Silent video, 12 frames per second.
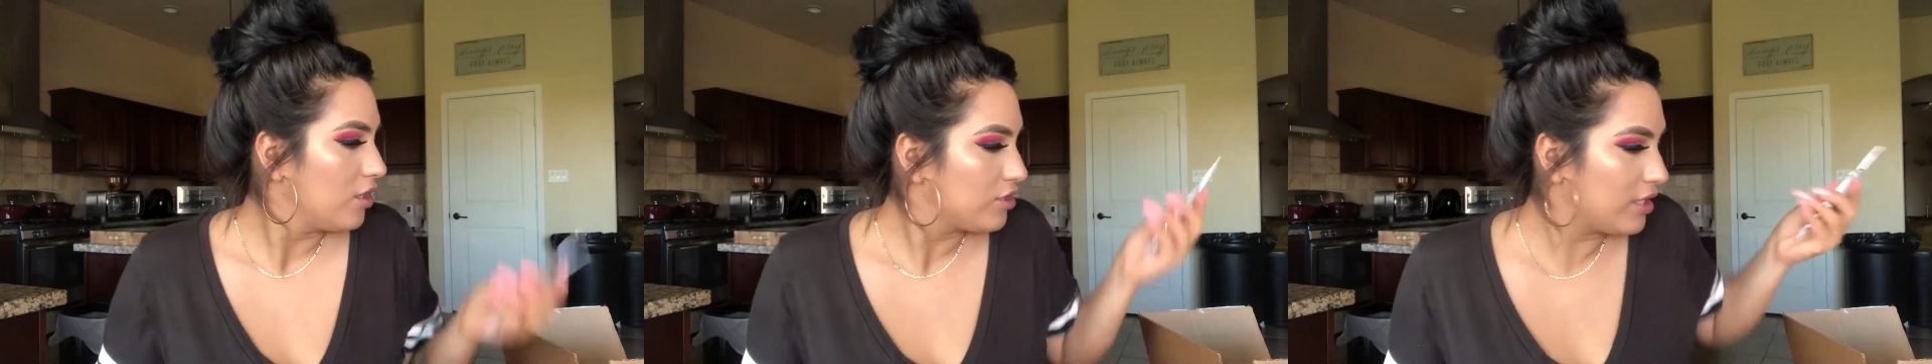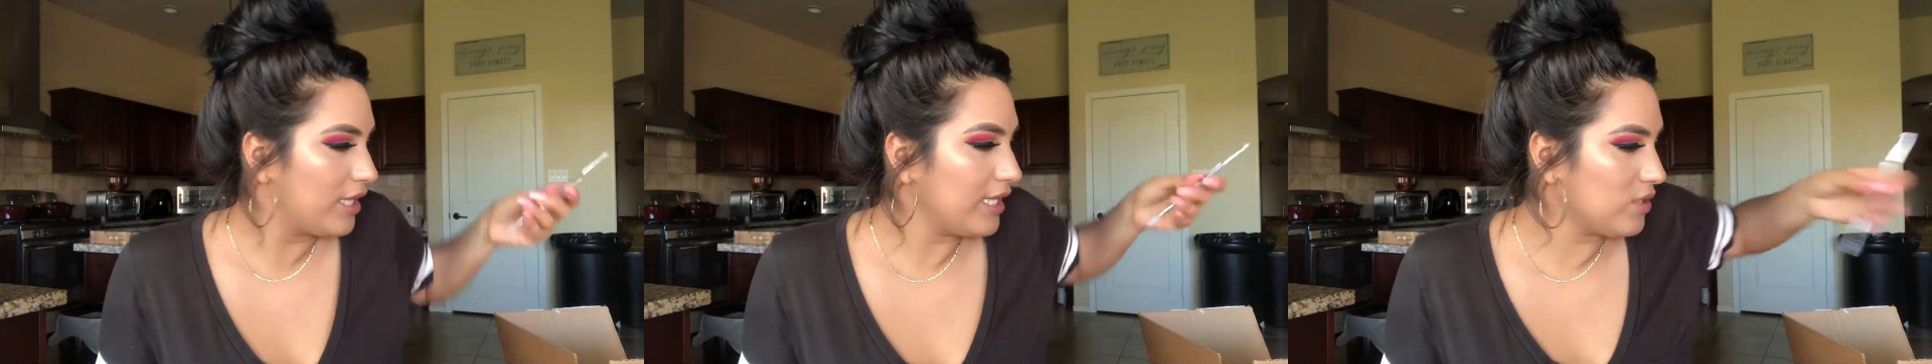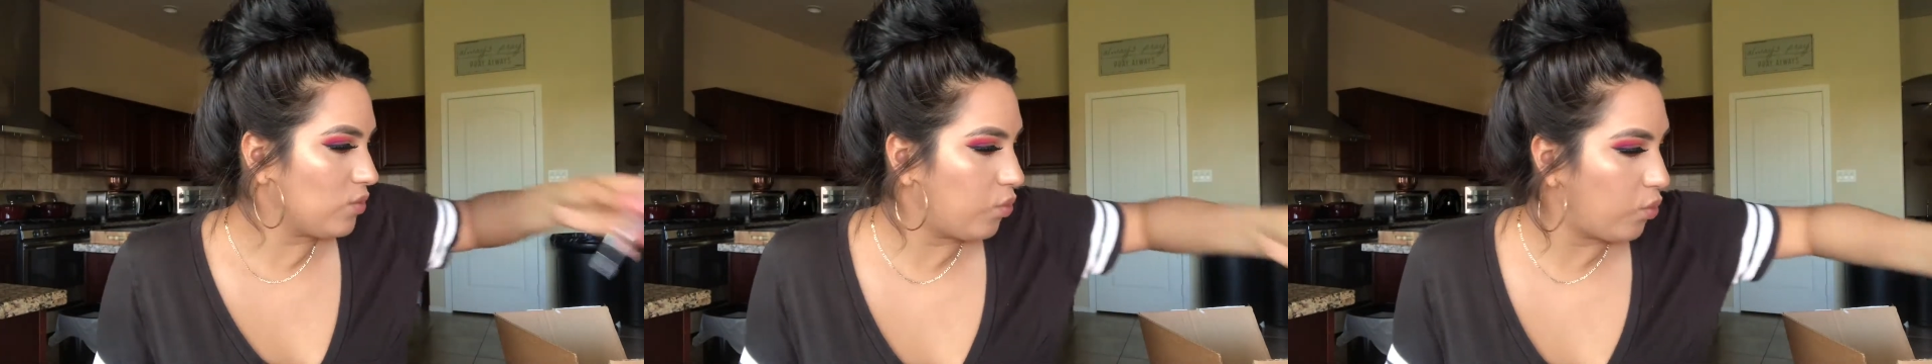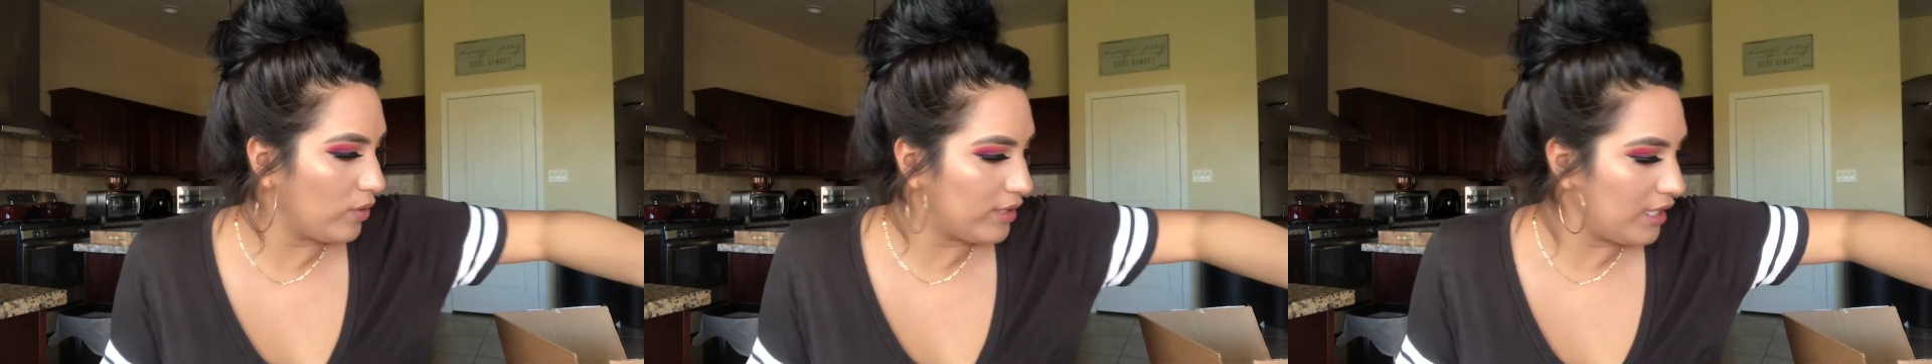So that's
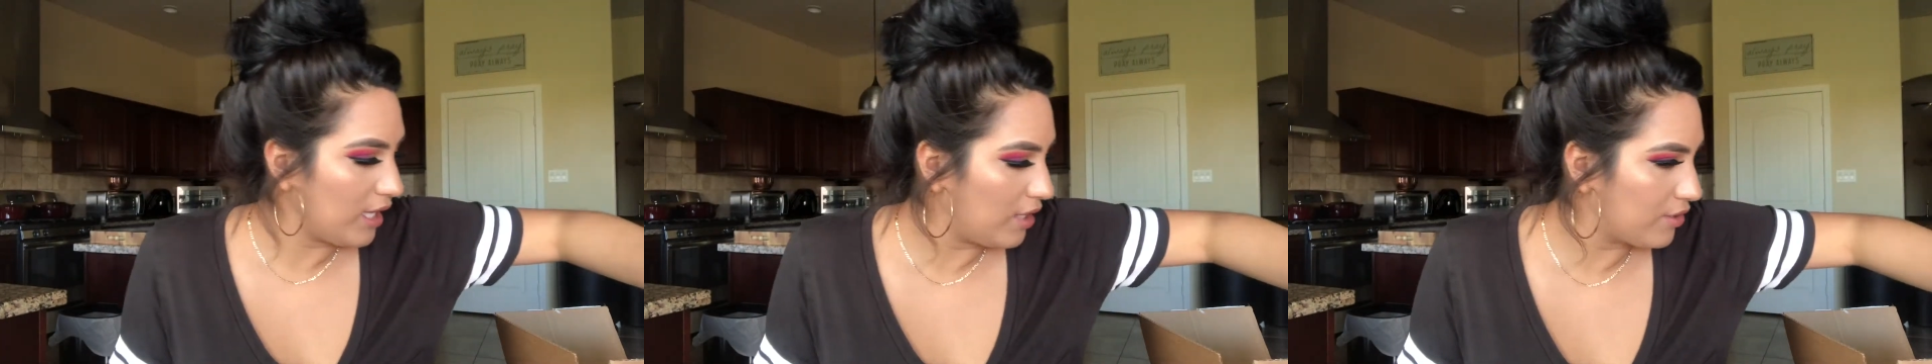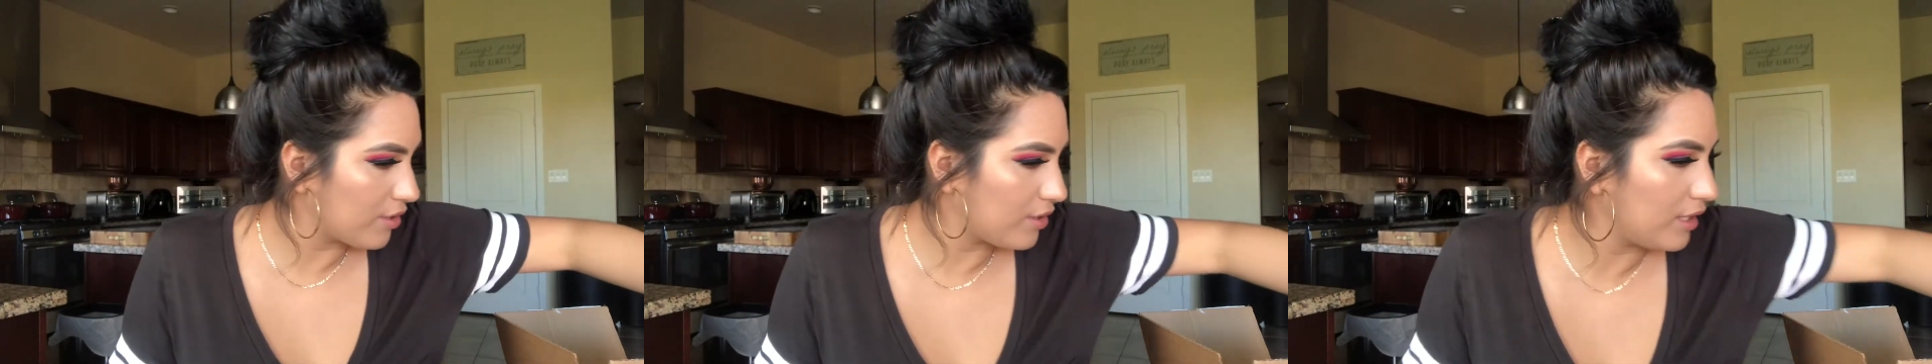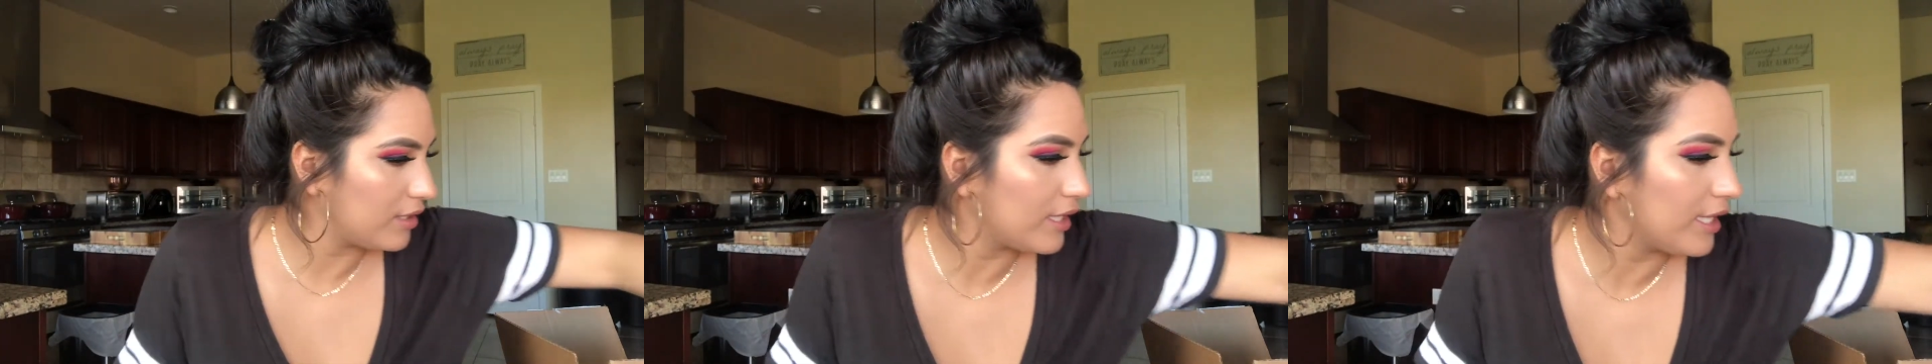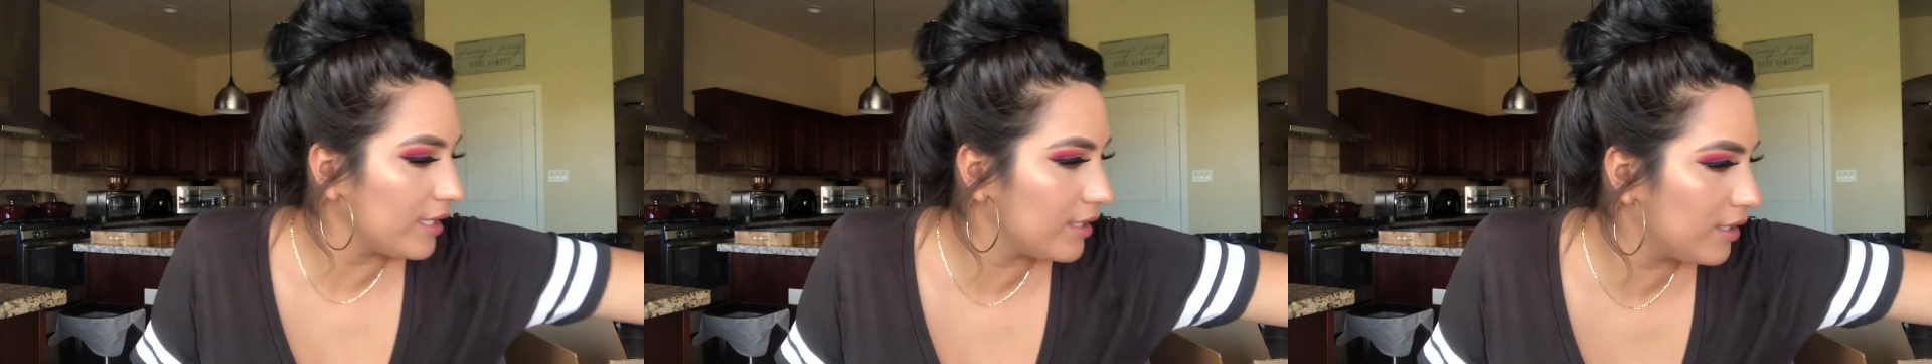the other thing that
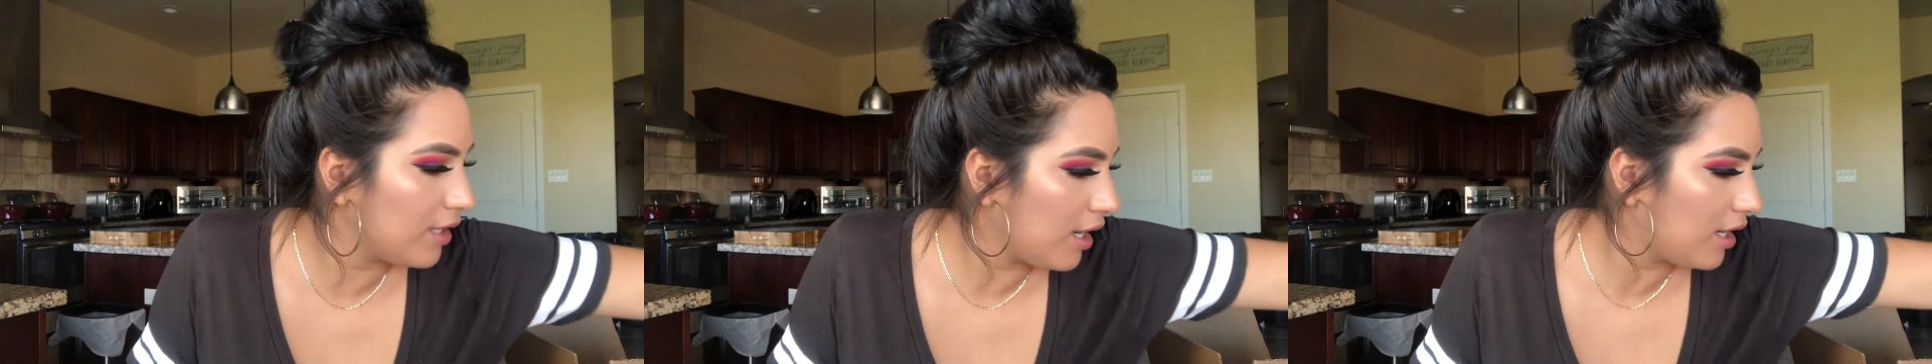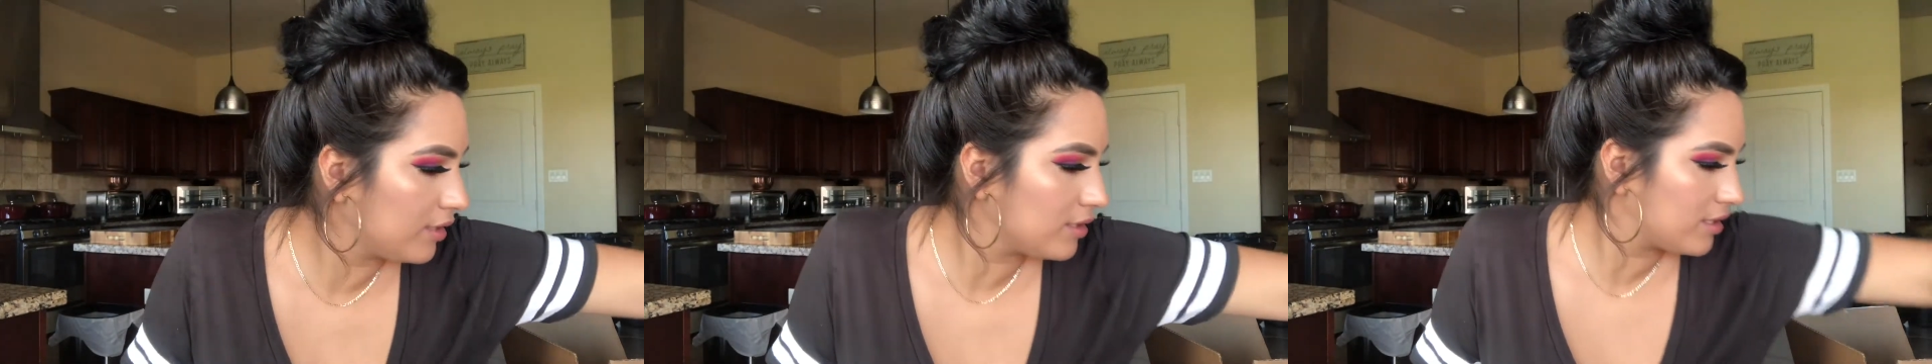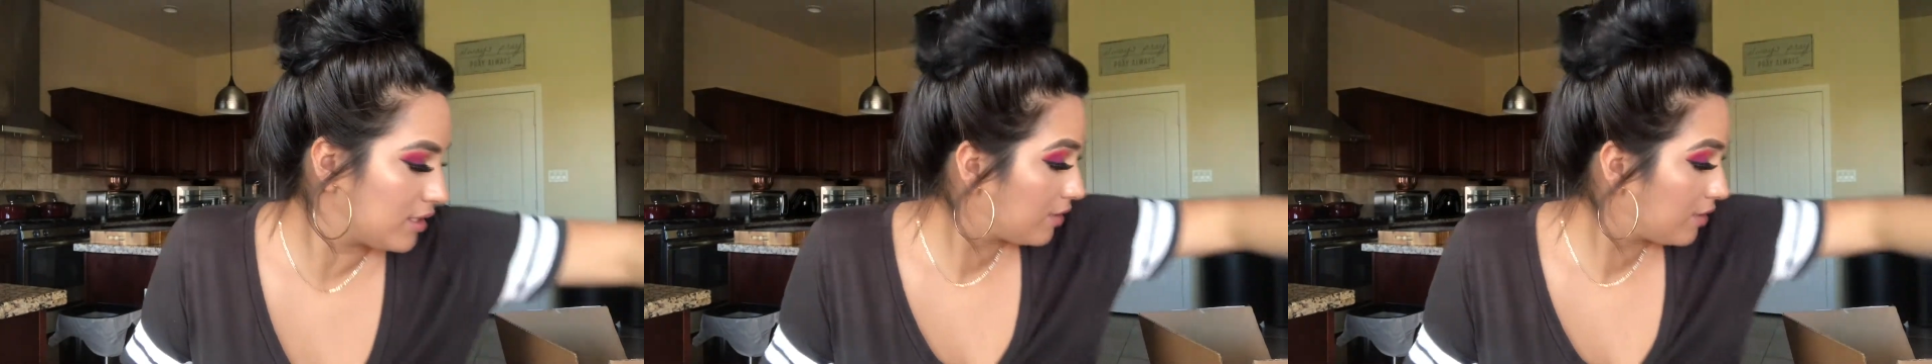I got.